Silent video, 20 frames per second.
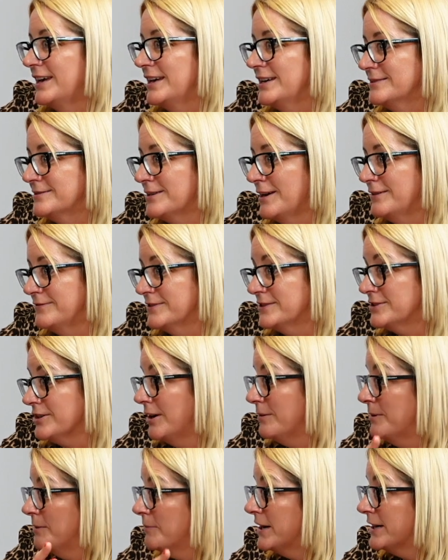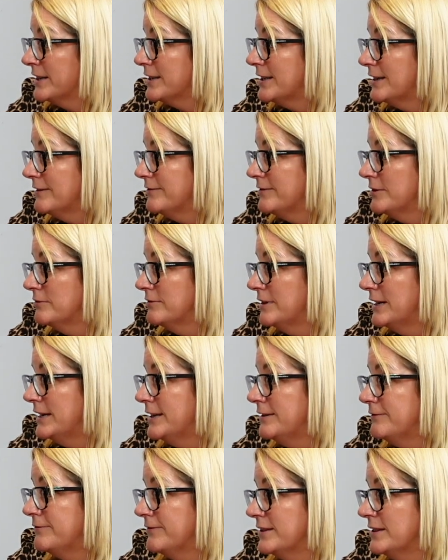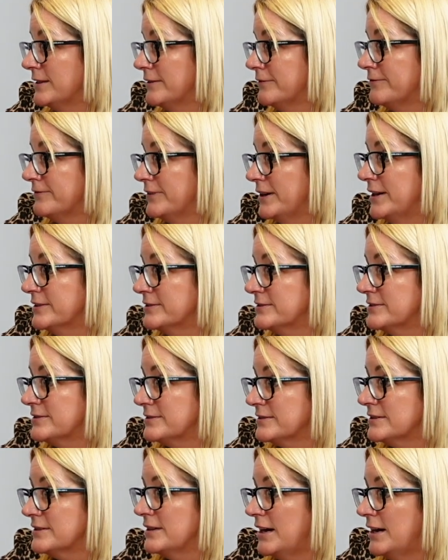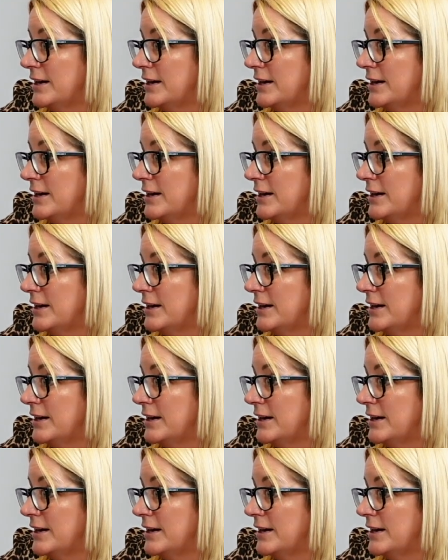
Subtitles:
is over time, it might give you relief in the first,